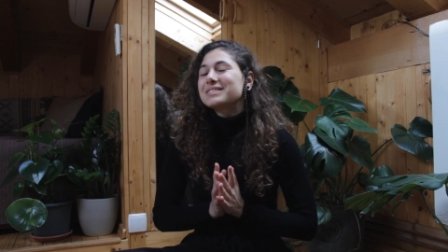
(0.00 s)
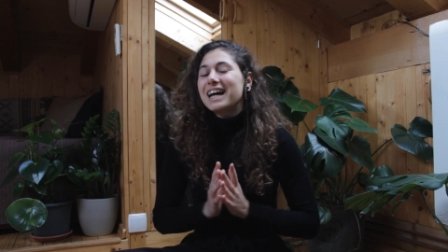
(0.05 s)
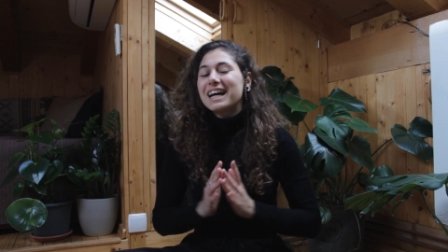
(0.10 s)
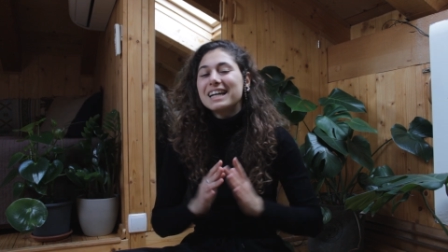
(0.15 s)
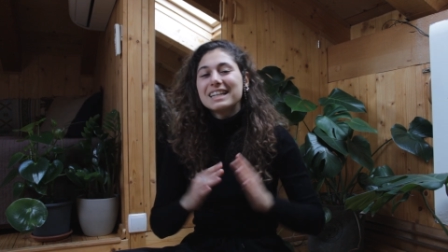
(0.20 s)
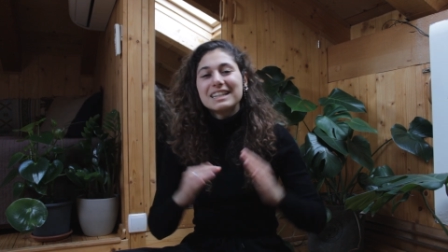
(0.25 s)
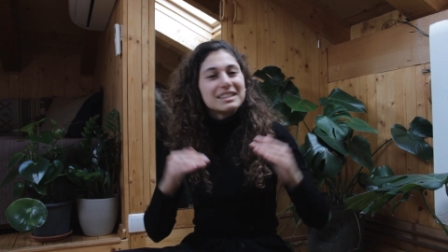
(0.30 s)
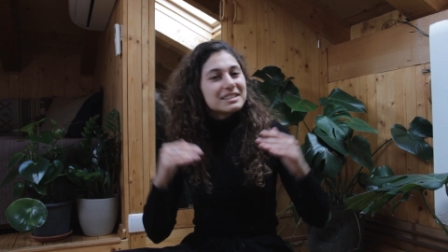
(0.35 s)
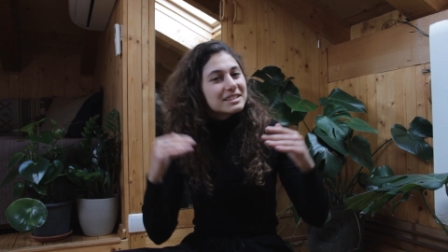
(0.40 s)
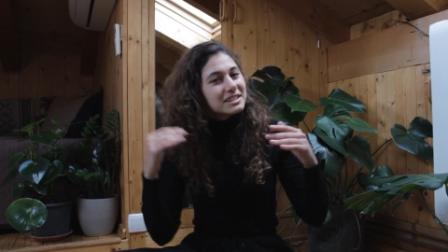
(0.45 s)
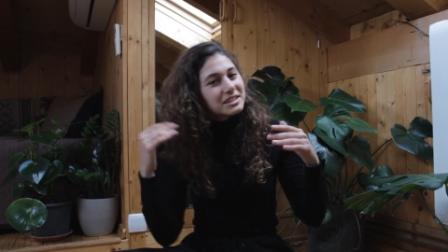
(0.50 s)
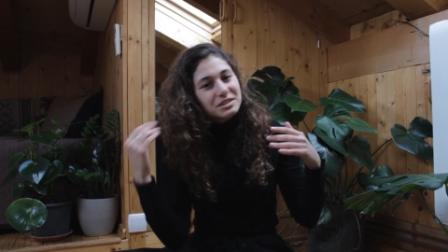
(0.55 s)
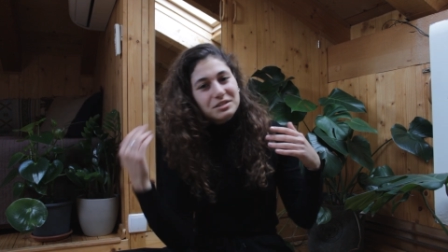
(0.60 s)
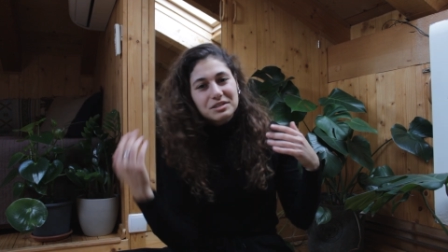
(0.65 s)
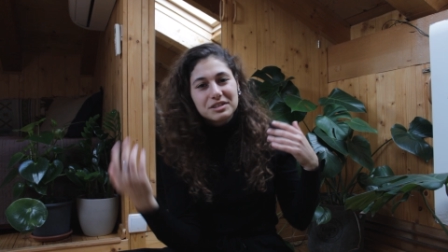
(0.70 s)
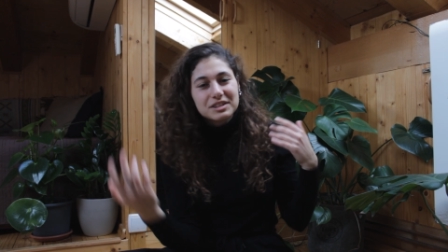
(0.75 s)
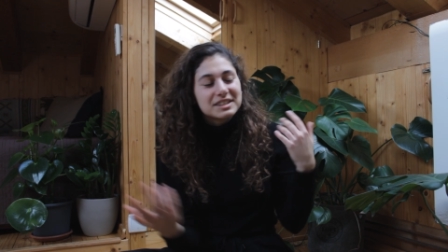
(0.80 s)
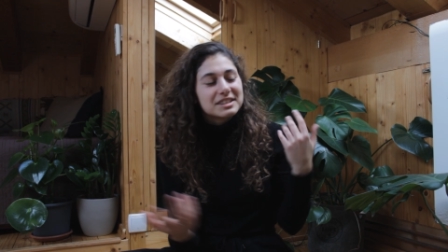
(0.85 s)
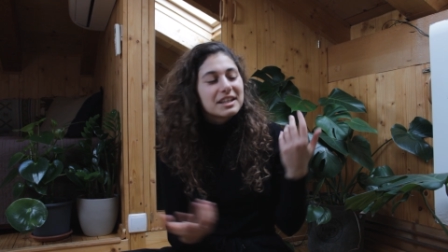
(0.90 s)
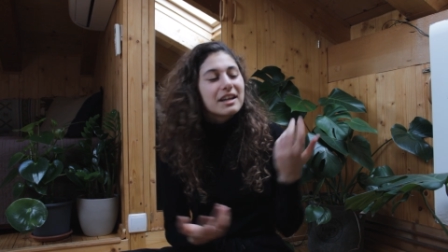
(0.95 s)
I listen to
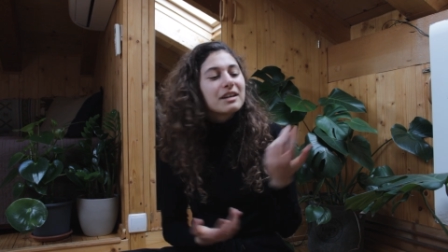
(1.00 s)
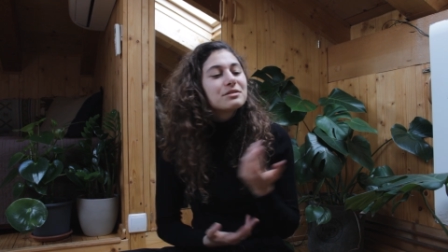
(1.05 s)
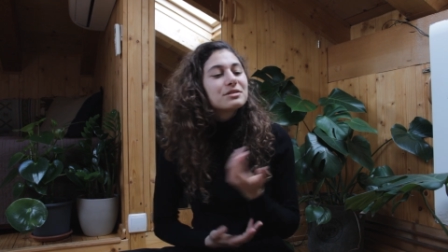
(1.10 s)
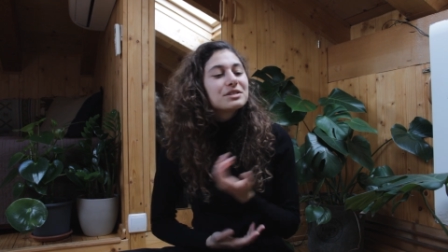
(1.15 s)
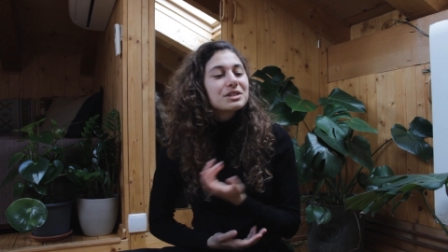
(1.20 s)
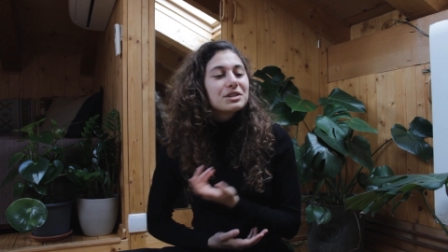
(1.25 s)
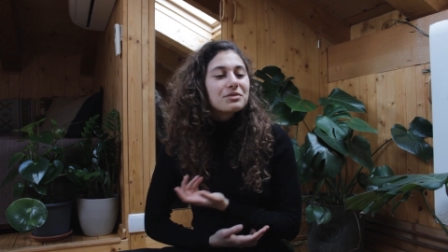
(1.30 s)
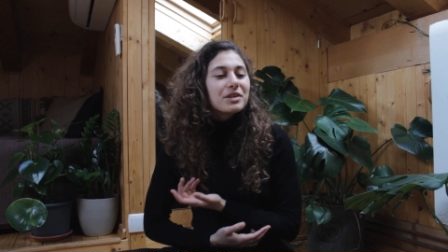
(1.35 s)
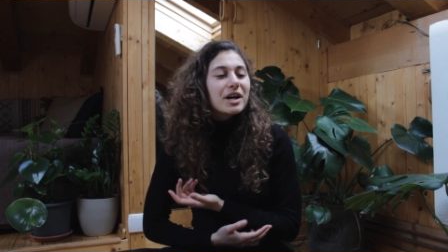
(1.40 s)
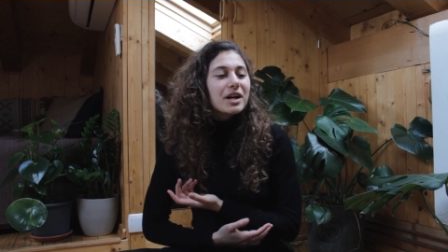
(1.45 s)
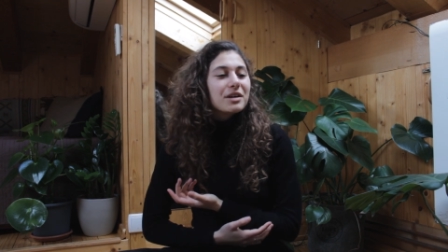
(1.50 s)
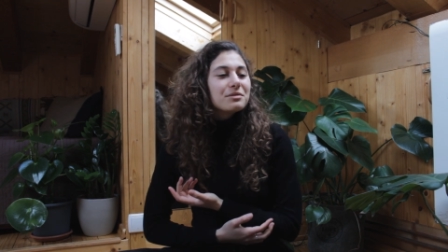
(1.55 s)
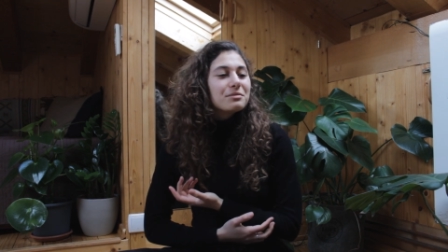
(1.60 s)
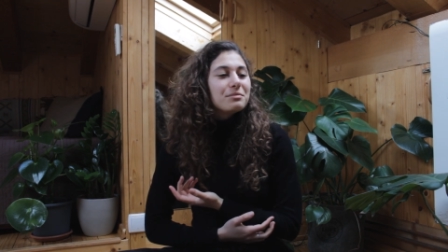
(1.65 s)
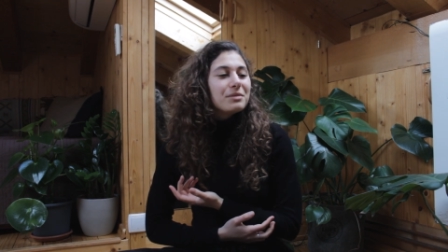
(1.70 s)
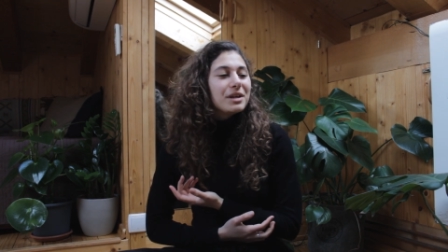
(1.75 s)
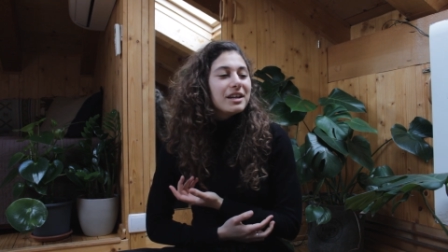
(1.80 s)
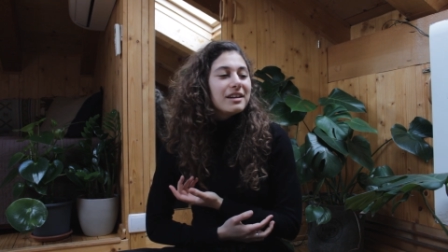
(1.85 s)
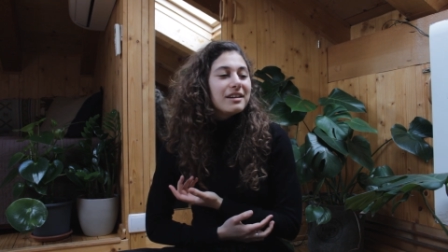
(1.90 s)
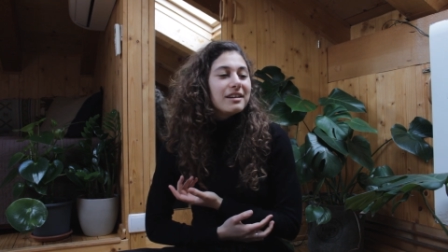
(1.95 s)
the sounds around
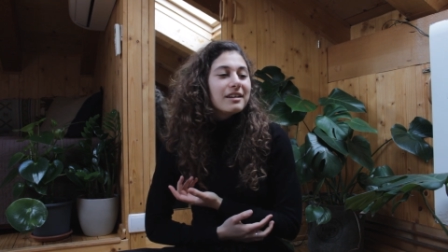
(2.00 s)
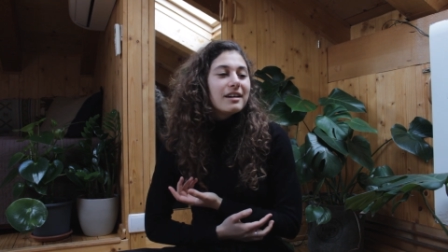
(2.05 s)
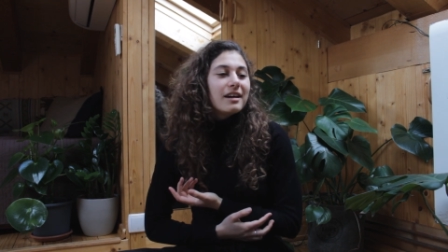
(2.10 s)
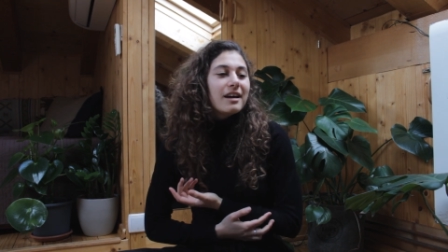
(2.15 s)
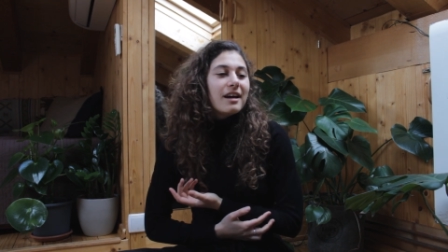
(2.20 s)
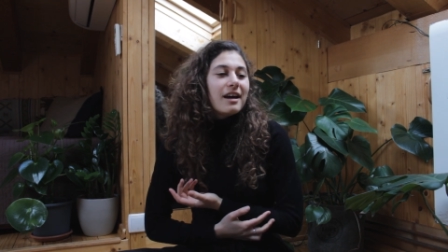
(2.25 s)
me.